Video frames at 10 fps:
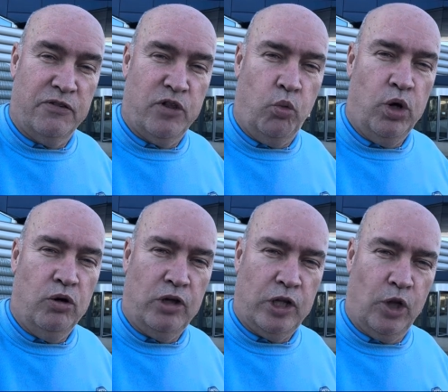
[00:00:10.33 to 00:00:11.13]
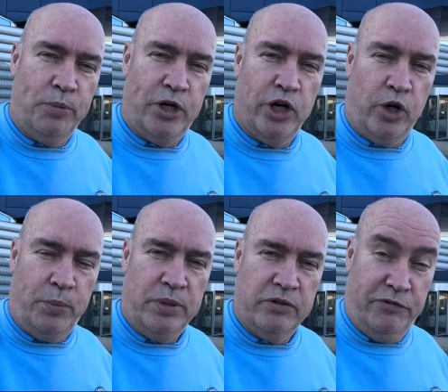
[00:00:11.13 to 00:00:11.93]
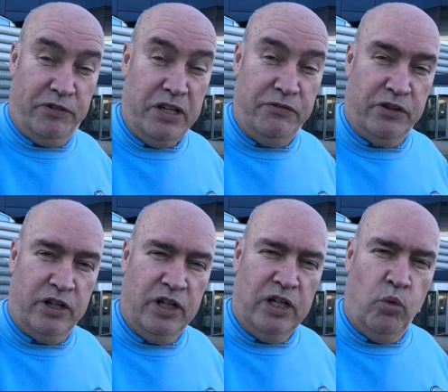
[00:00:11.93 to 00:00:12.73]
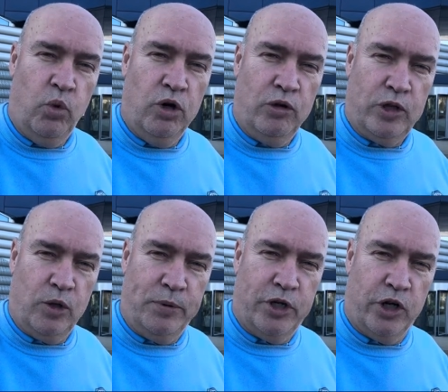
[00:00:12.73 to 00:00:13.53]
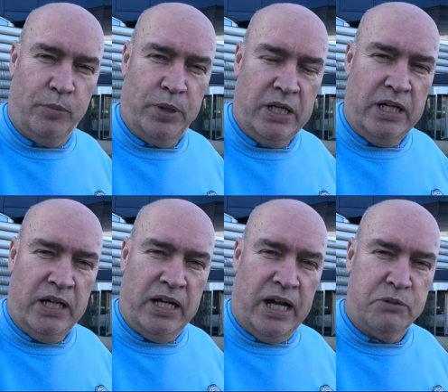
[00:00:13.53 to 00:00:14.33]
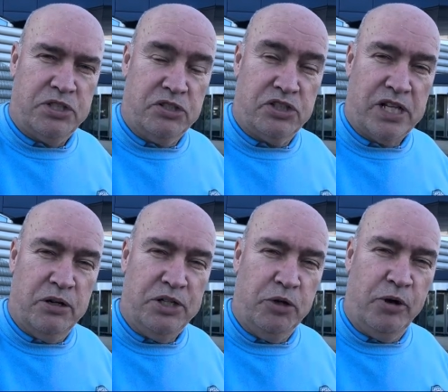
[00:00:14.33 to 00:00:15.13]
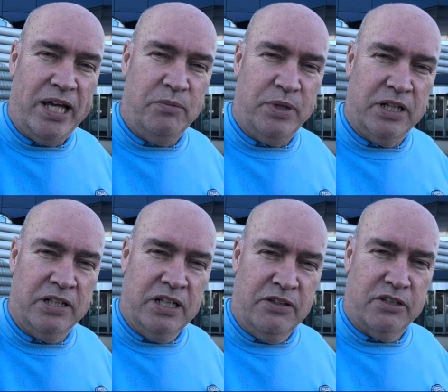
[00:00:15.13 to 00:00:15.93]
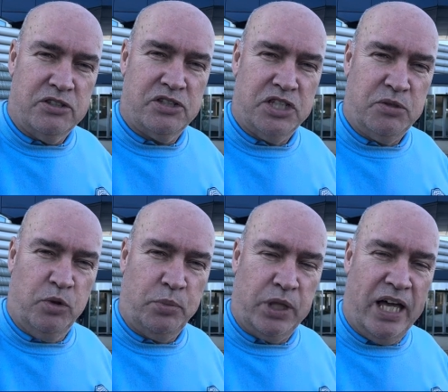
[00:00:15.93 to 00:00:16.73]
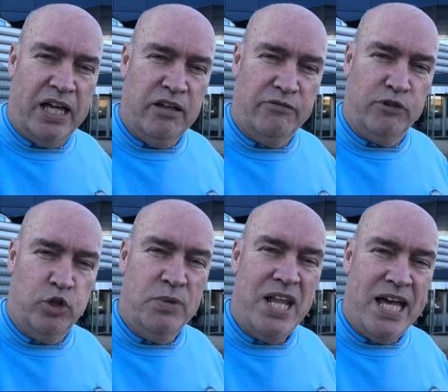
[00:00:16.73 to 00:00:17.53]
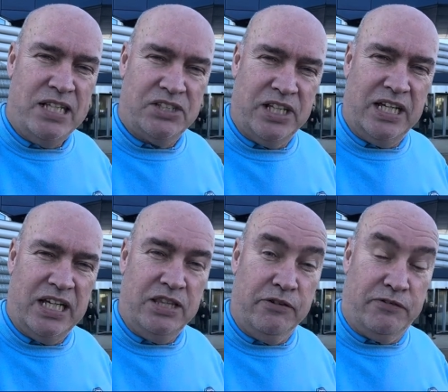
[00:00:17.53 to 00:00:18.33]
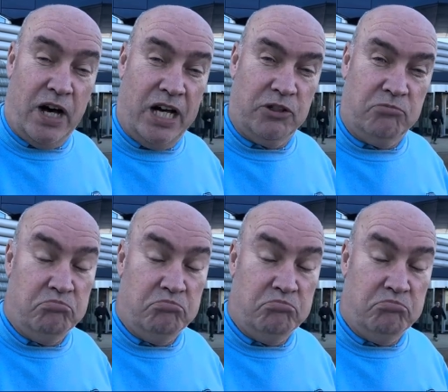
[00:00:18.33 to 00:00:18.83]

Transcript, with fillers: of the World Club Cup, the FIFA World Club Cup, out in Saudi Arabia, that City will play Fluminense in the final.